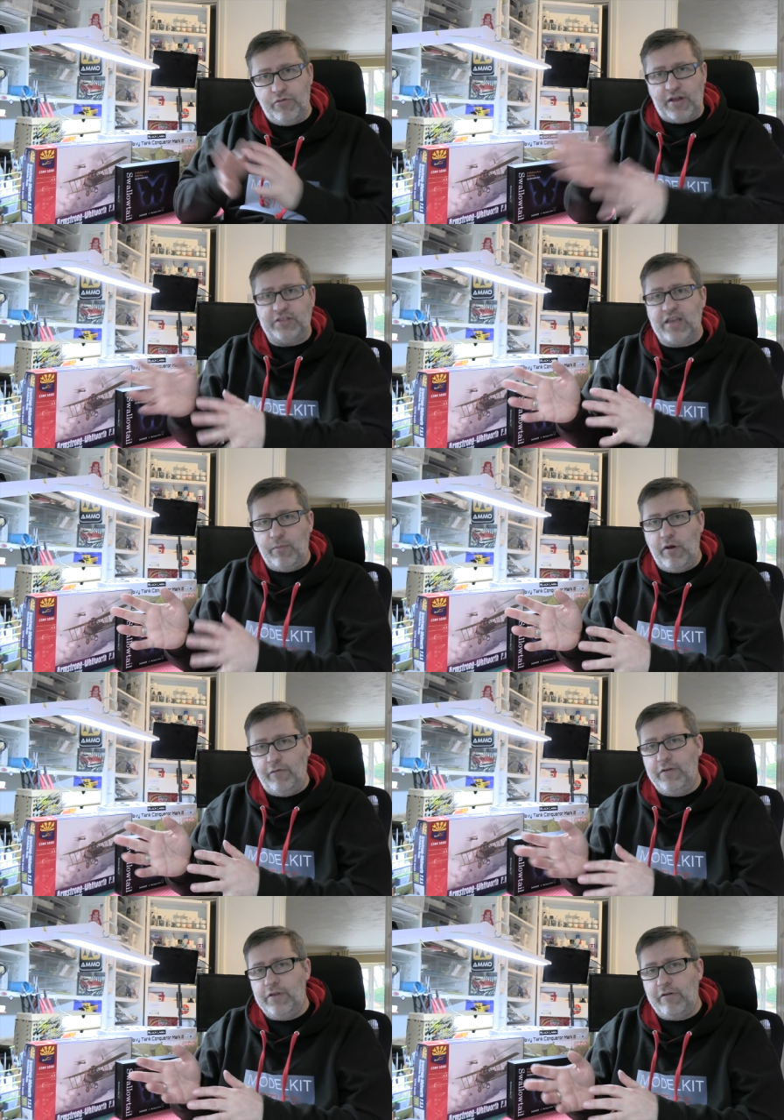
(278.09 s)
that set me
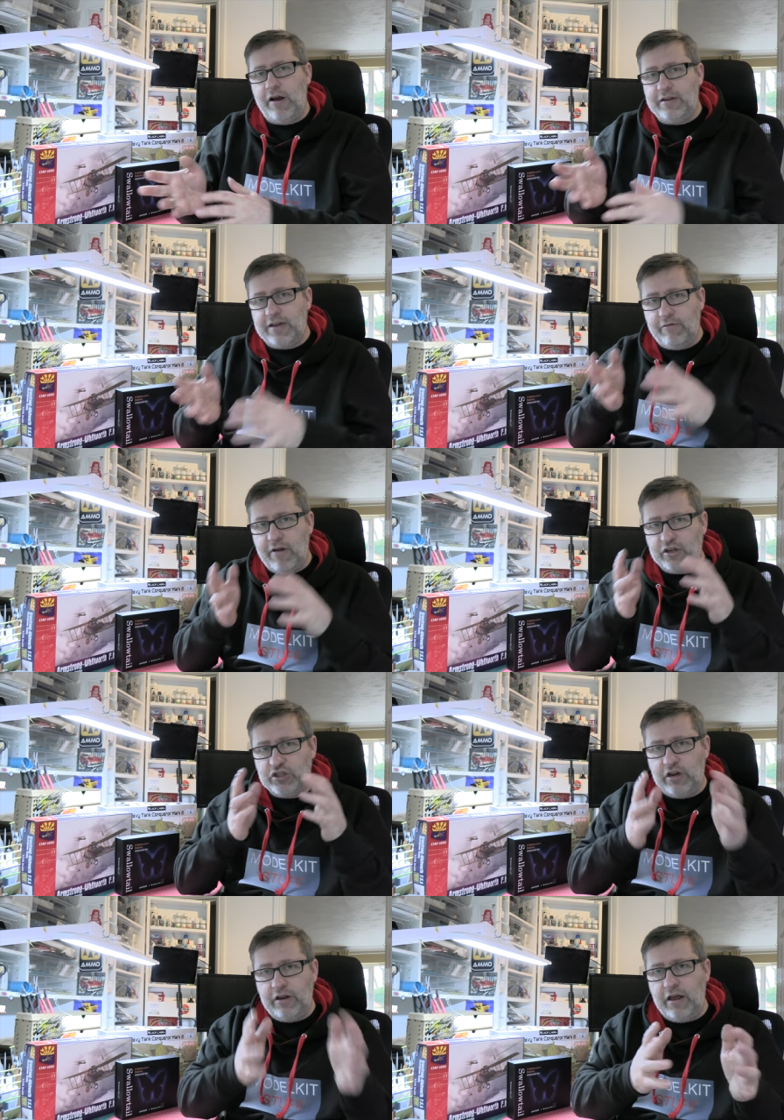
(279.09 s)
off in the right
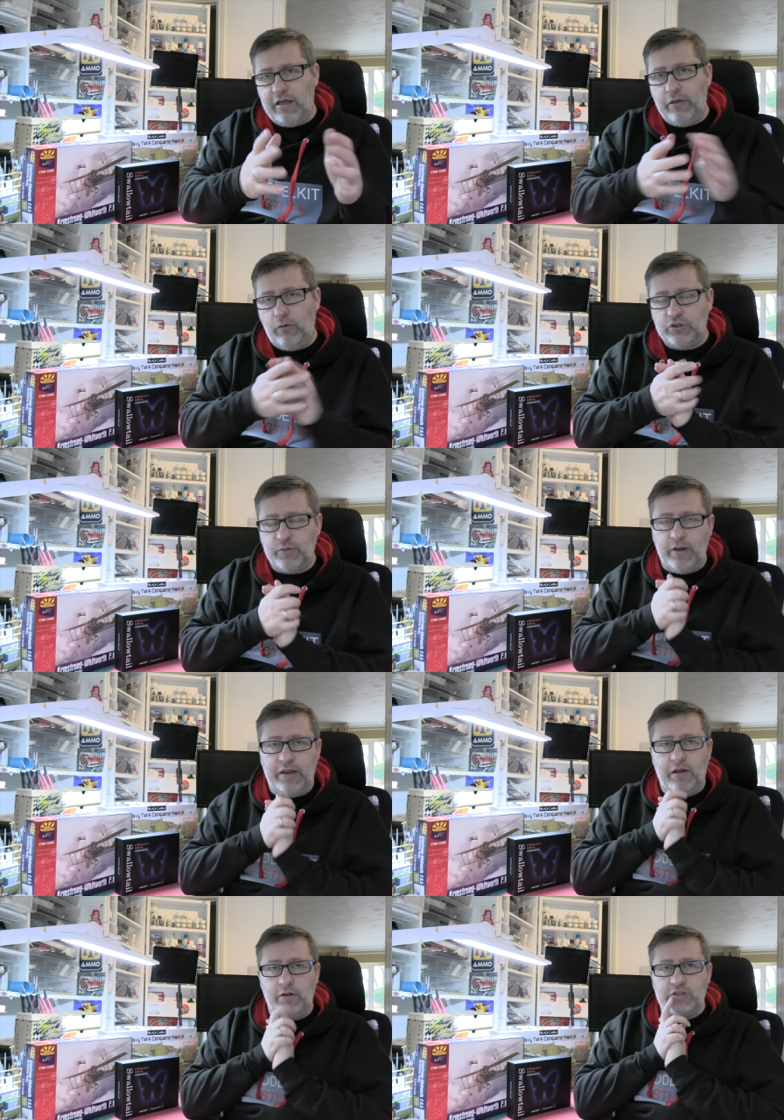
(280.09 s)
direction and, and
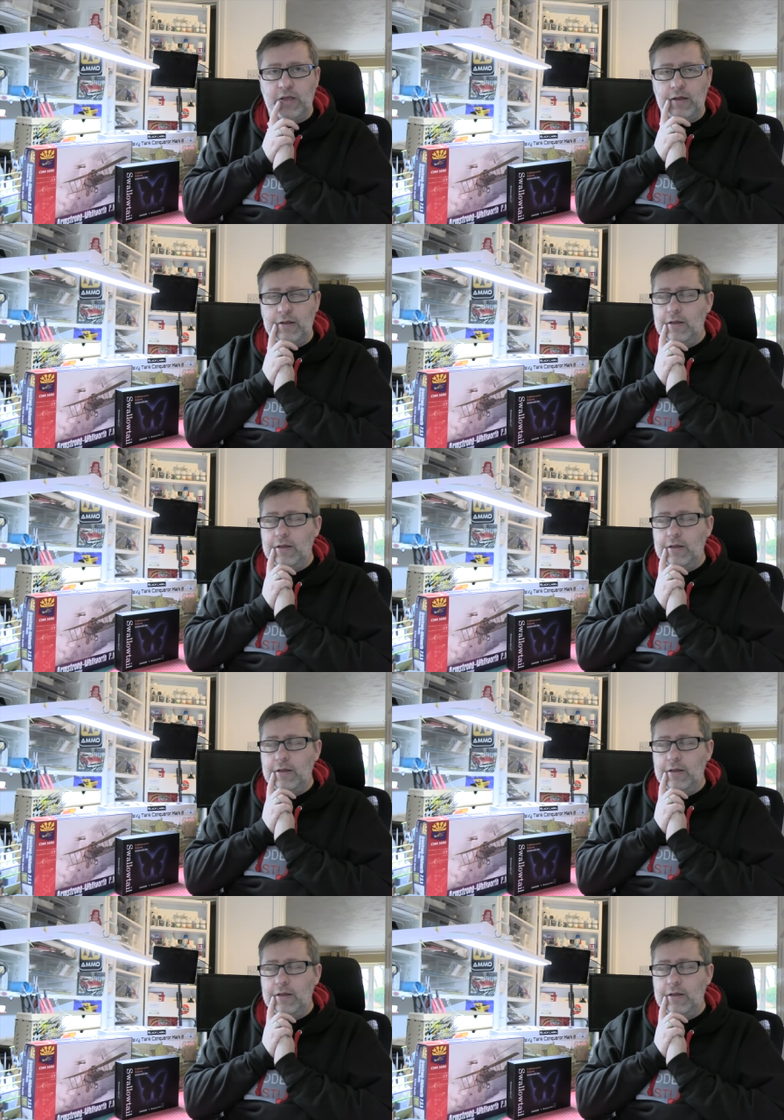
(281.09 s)
ultimately got to that,